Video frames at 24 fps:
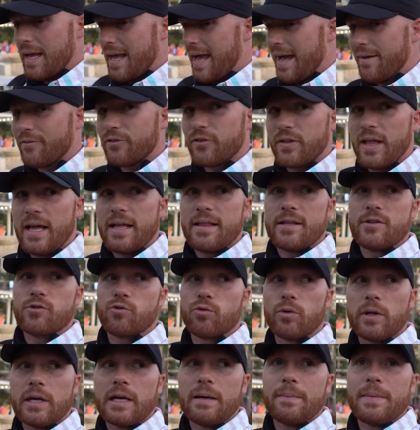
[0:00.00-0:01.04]
after that, it's
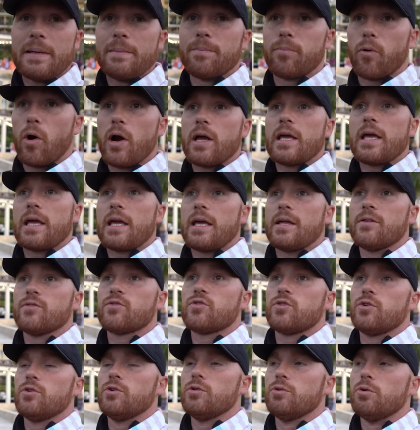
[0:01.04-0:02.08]
really gonna be breaking
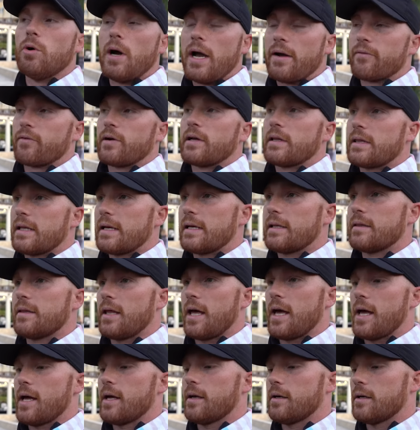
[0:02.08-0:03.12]
into everything
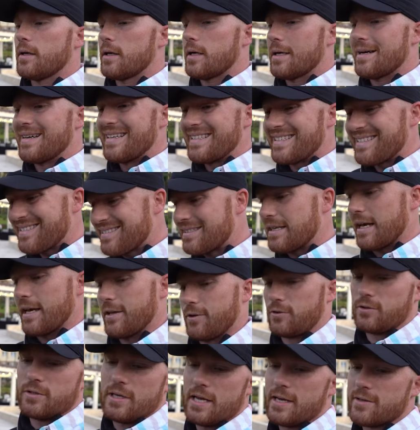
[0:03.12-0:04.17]
that uh,
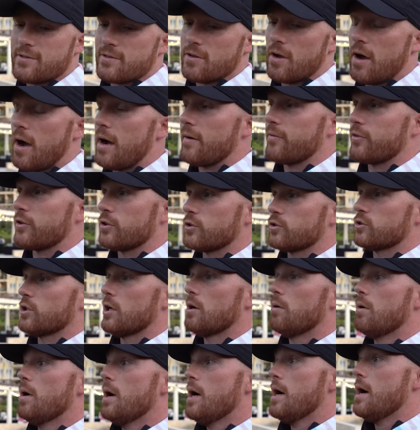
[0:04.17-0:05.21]
Sandals has to offer.
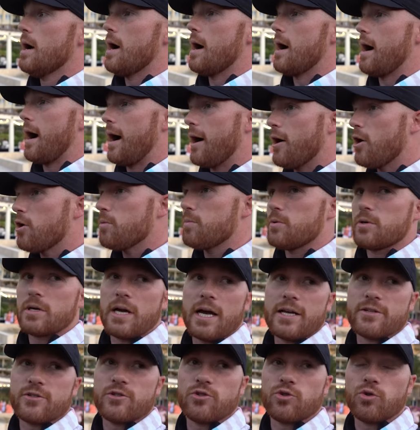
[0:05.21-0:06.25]
So uh, I hope you
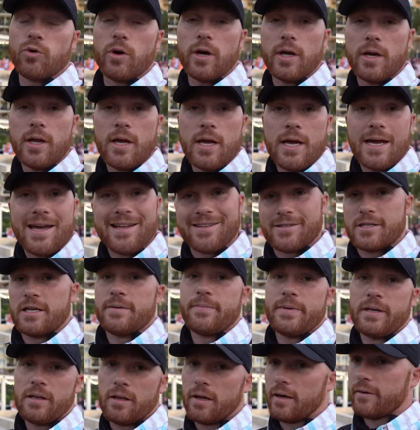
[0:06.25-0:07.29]
guys enjoy it. It's
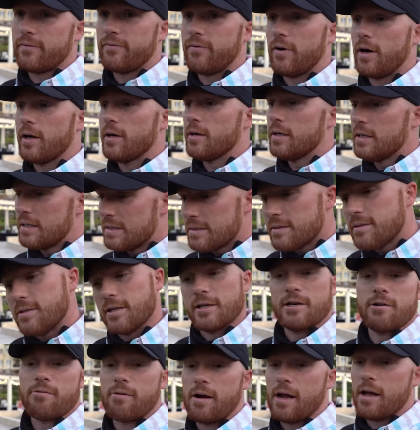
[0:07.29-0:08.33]
gonna be a lot of fun.
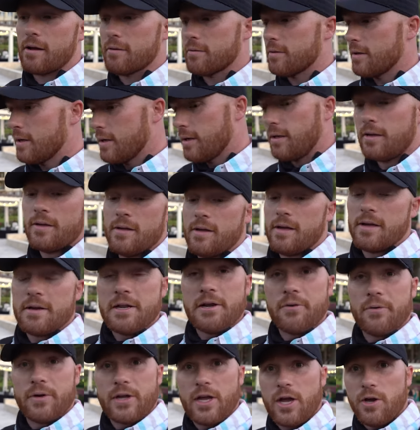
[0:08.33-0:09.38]
Stick around.
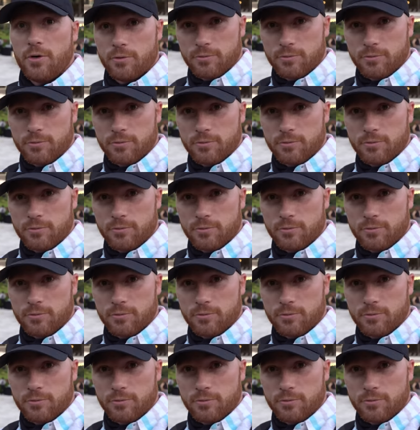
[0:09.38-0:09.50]
Here we go.